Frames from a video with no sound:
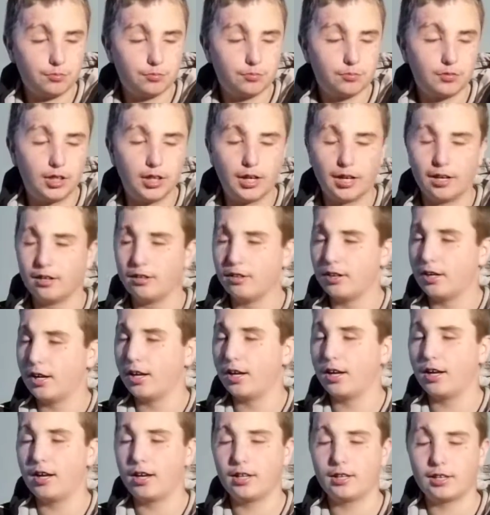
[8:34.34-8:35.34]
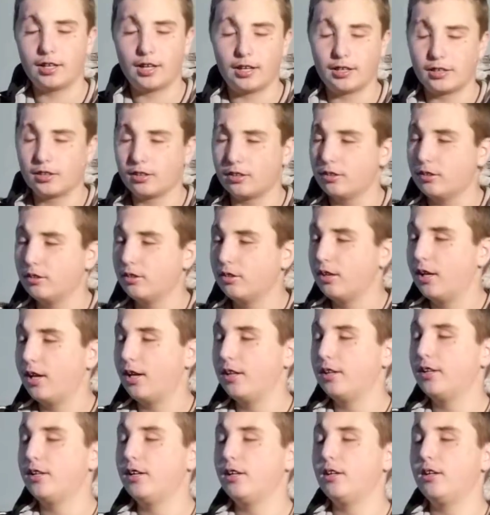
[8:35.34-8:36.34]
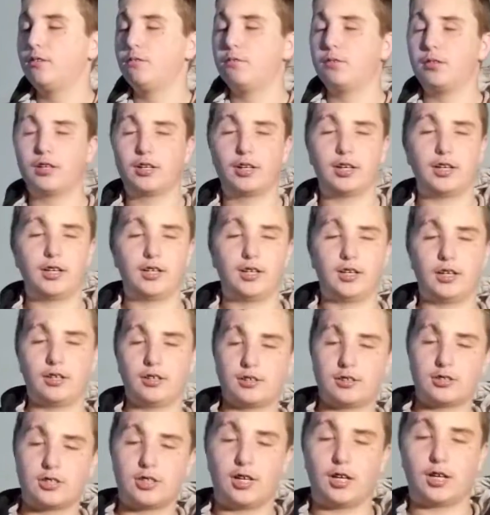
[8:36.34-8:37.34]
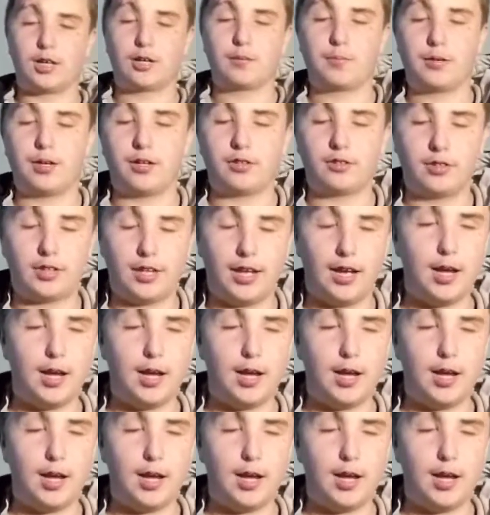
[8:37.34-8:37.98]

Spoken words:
Yeah, I like it. And then we're gonna talk about the